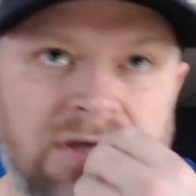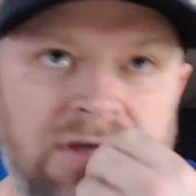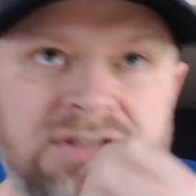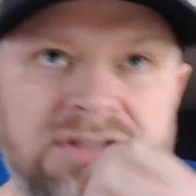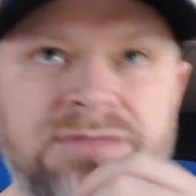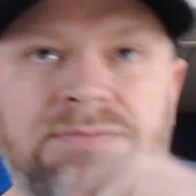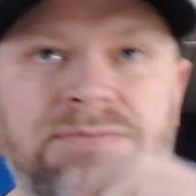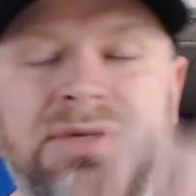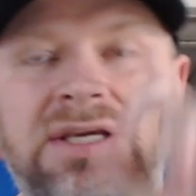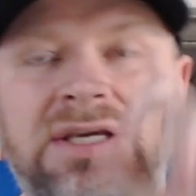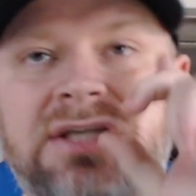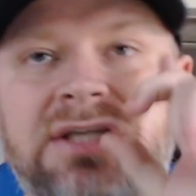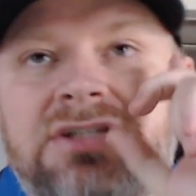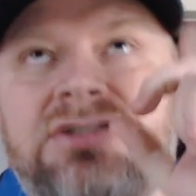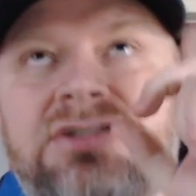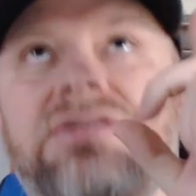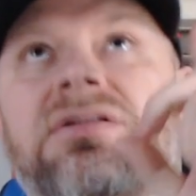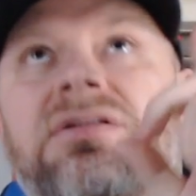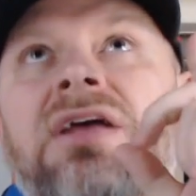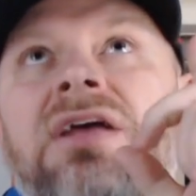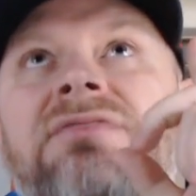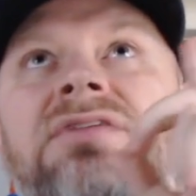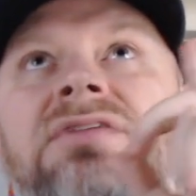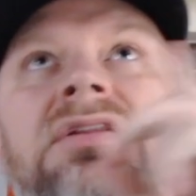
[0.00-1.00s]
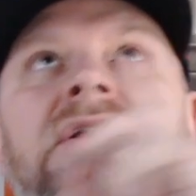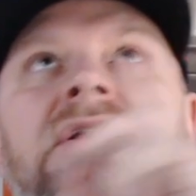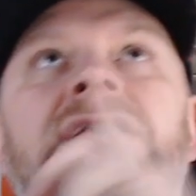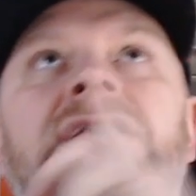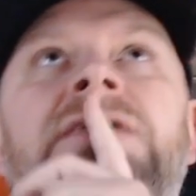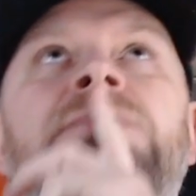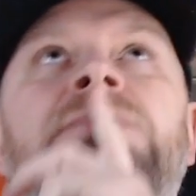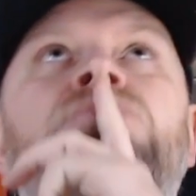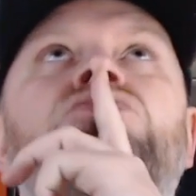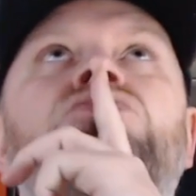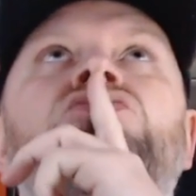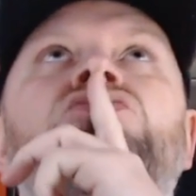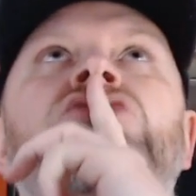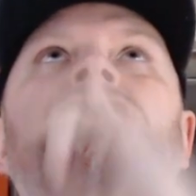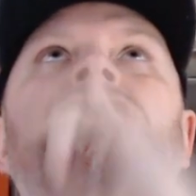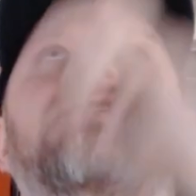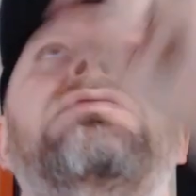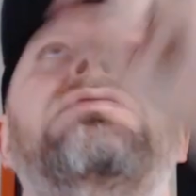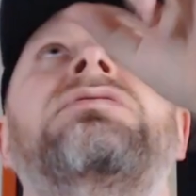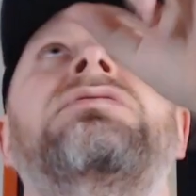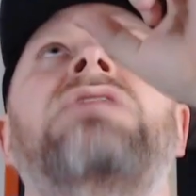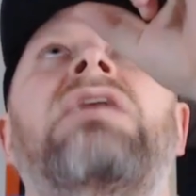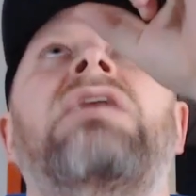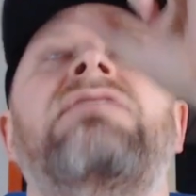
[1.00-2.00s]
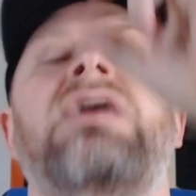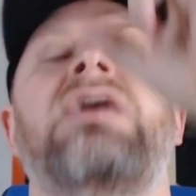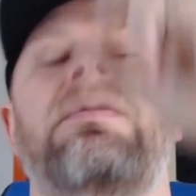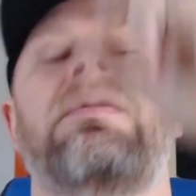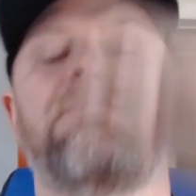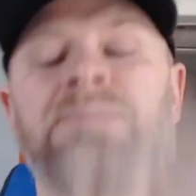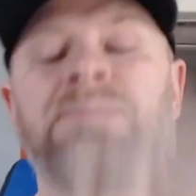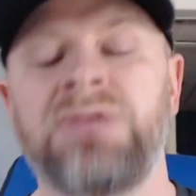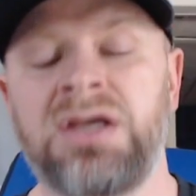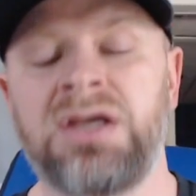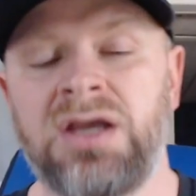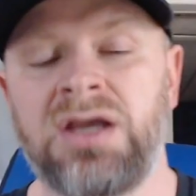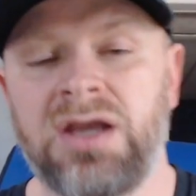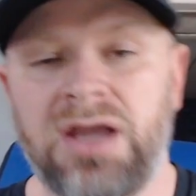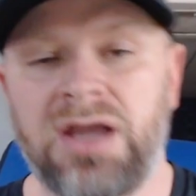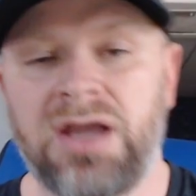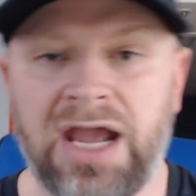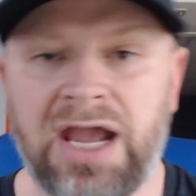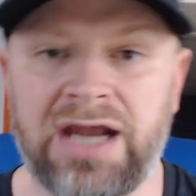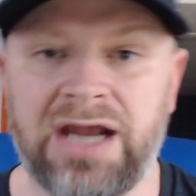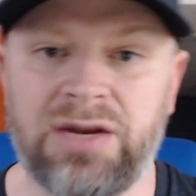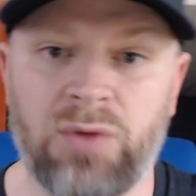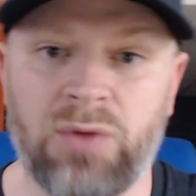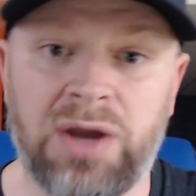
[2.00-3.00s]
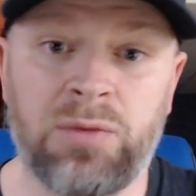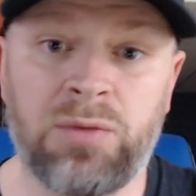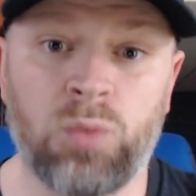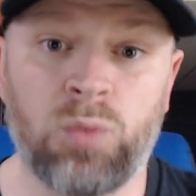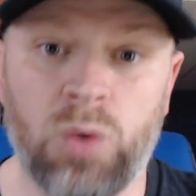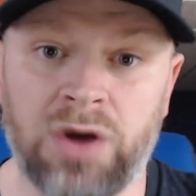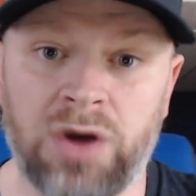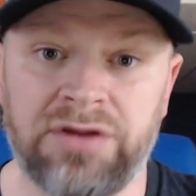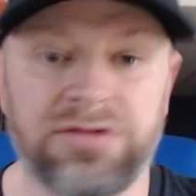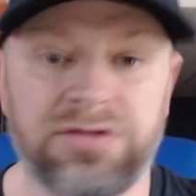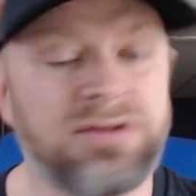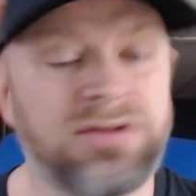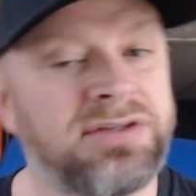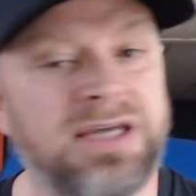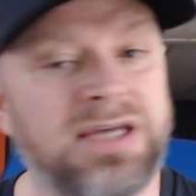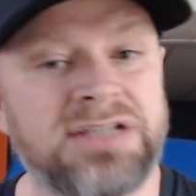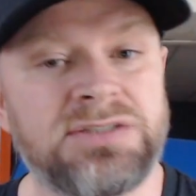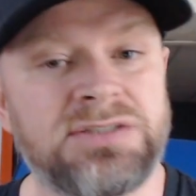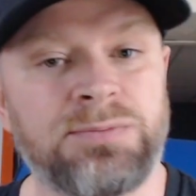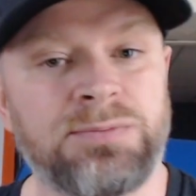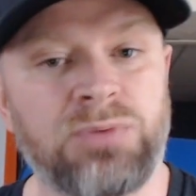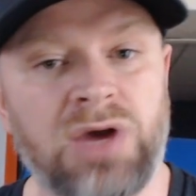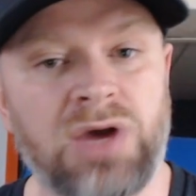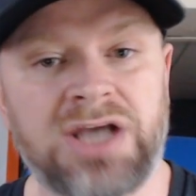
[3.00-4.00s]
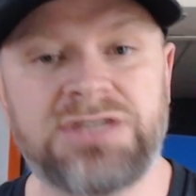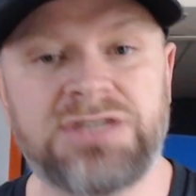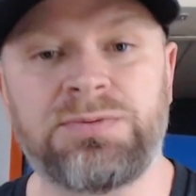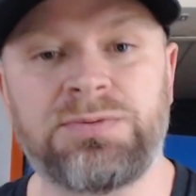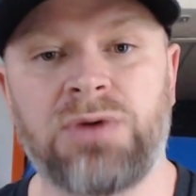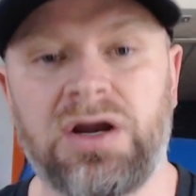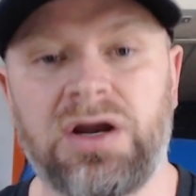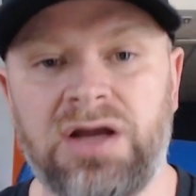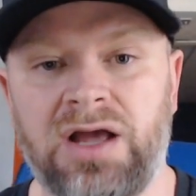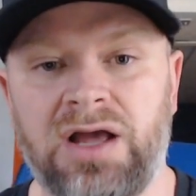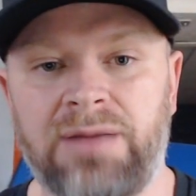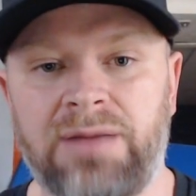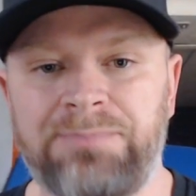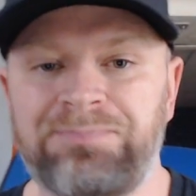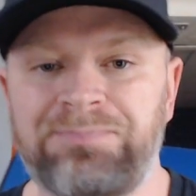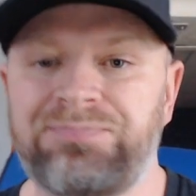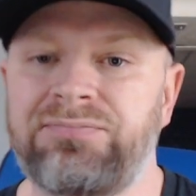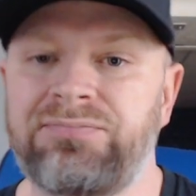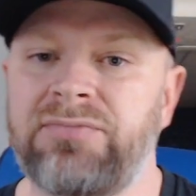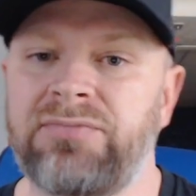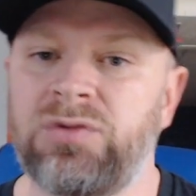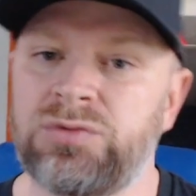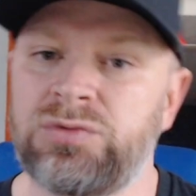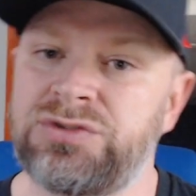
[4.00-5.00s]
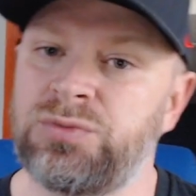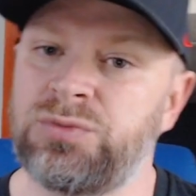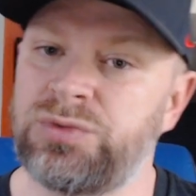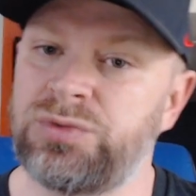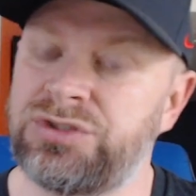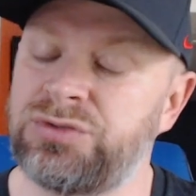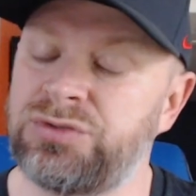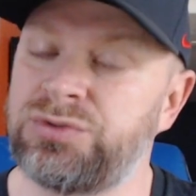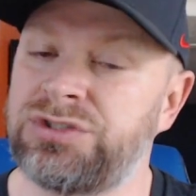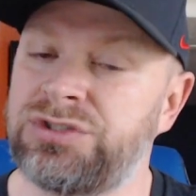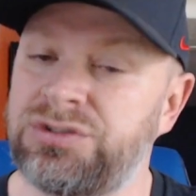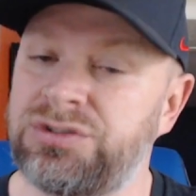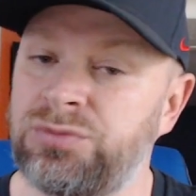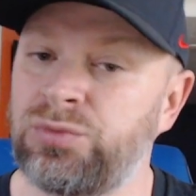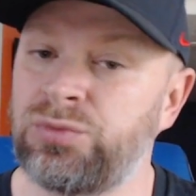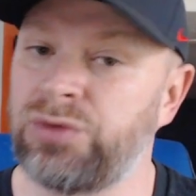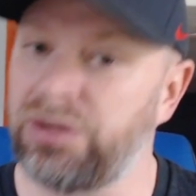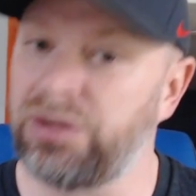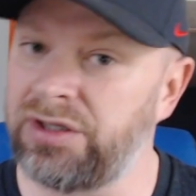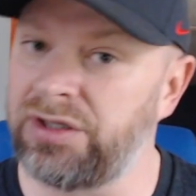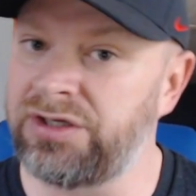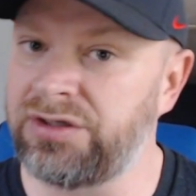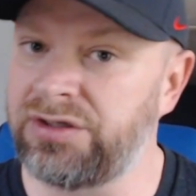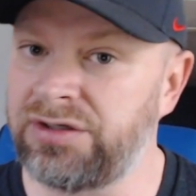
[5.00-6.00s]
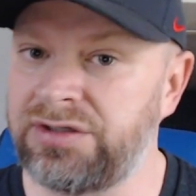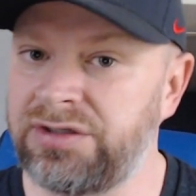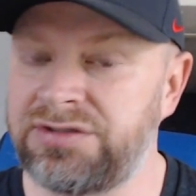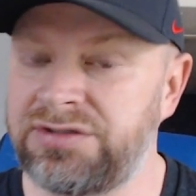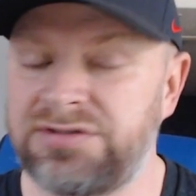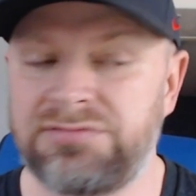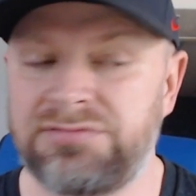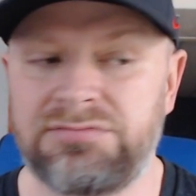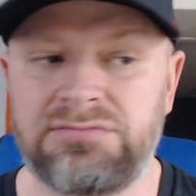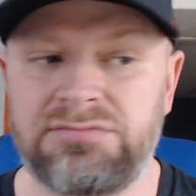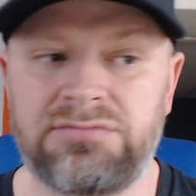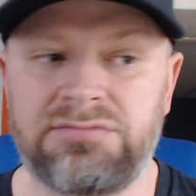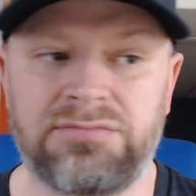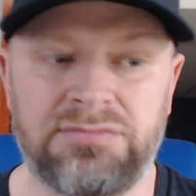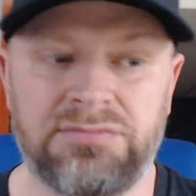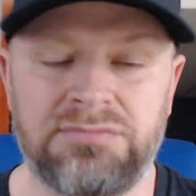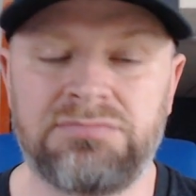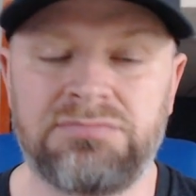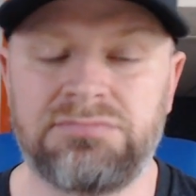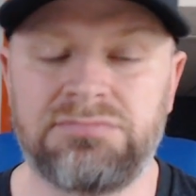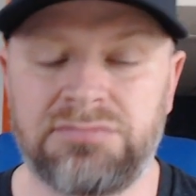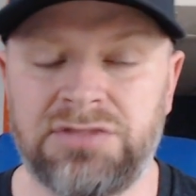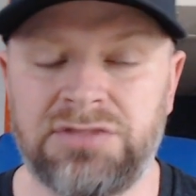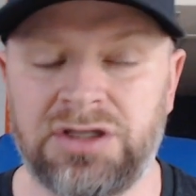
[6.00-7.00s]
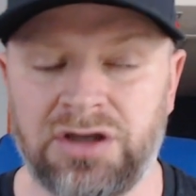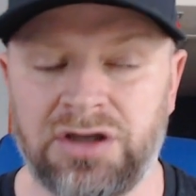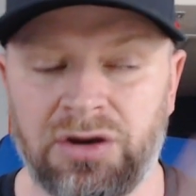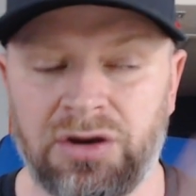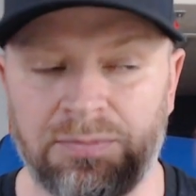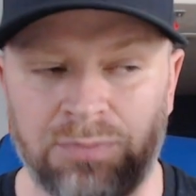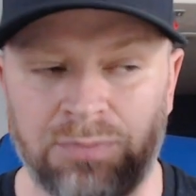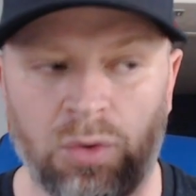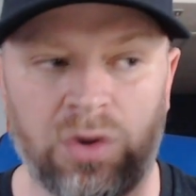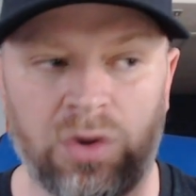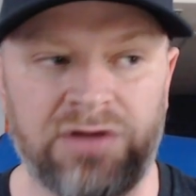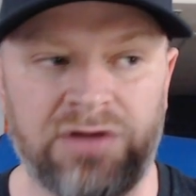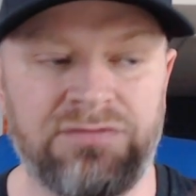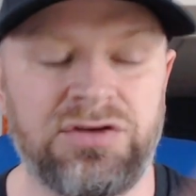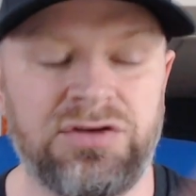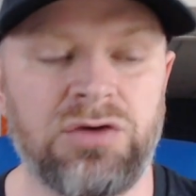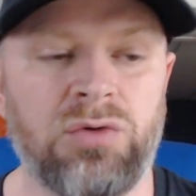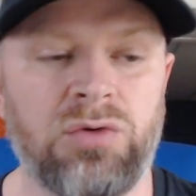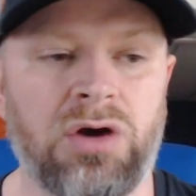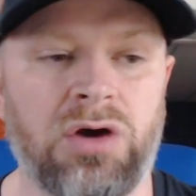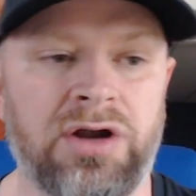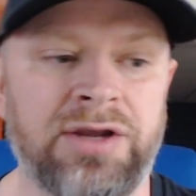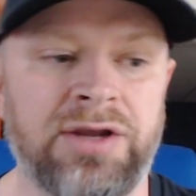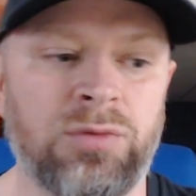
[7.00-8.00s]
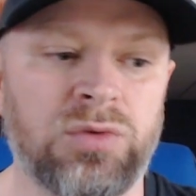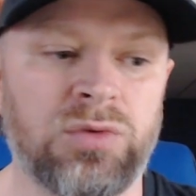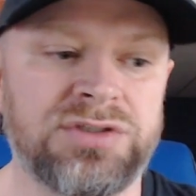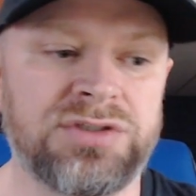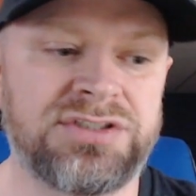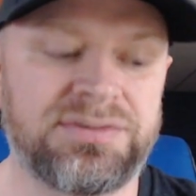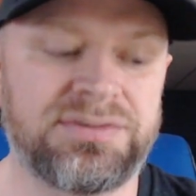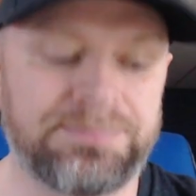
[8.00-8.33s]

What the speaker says: in peace, you left the league. Love you. Anyway, one of the things that Bryce brought up, which was a really good, point of view on it, was,